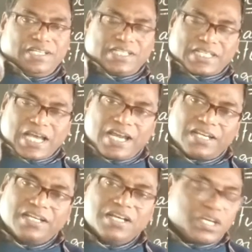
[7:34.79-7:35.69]
East
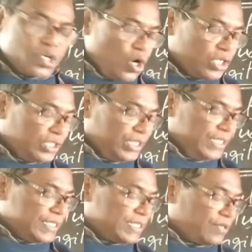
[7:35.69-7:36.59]
and
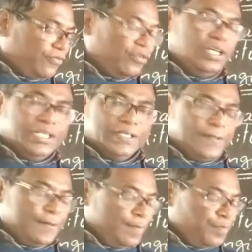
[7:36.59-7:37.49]
northeast
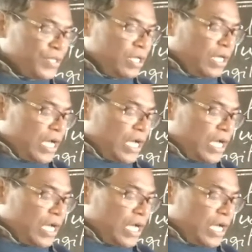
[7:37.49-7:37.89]
fully.